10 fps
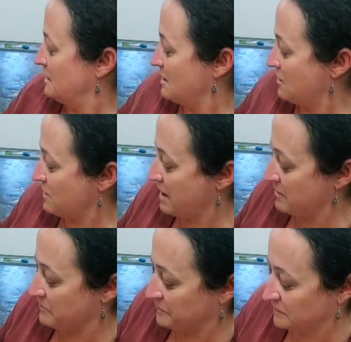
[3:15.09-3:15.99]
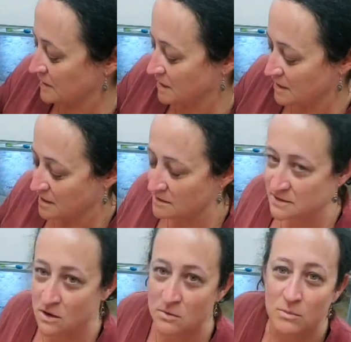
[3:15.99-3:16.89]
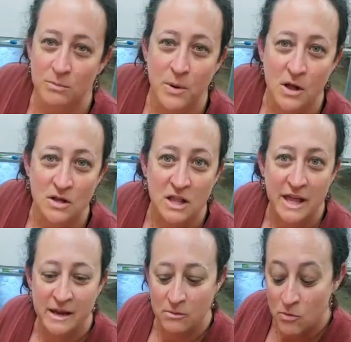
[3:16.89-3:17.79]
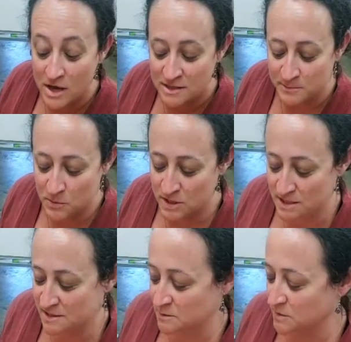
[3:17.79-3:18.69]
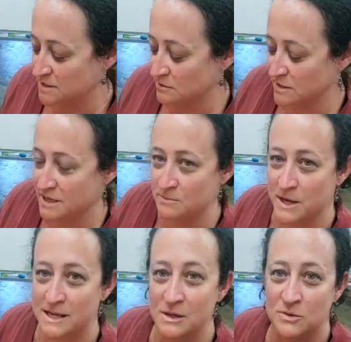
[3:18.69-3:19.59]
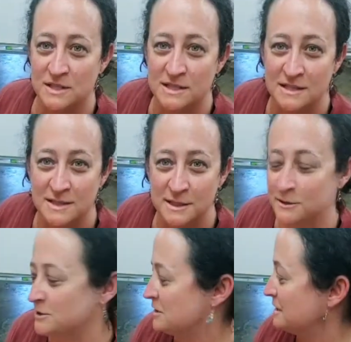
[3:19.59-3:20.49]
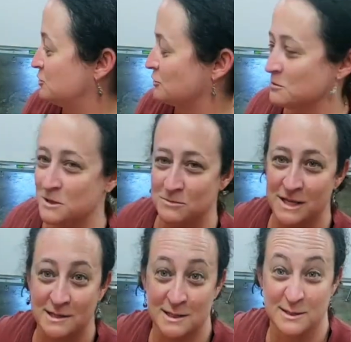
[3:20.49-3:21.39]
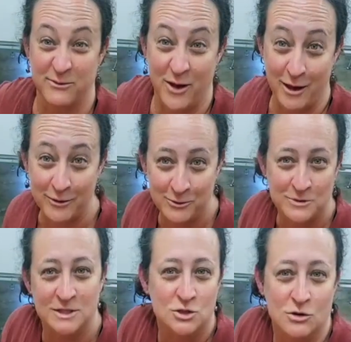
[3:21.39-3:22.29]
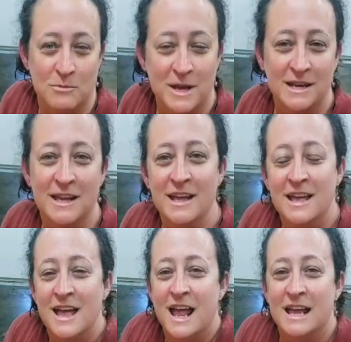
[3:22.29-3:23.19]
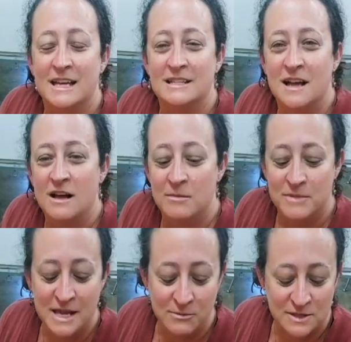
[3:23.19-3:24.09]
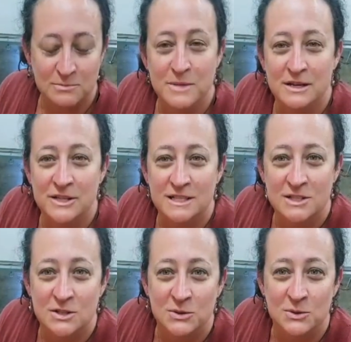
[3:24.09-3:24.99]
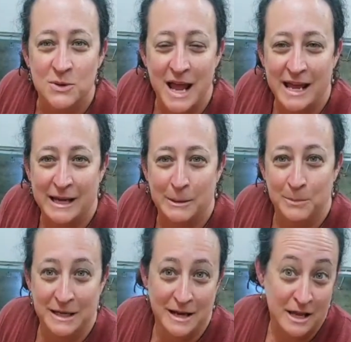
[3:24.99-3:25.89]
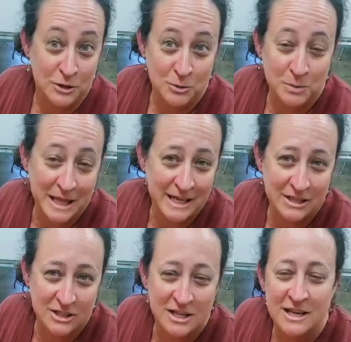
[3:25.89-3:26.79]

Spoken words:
Okay, so Paul Klee was born in Switzerland, but he was considered a German because his father was German. And he was married to a piano player,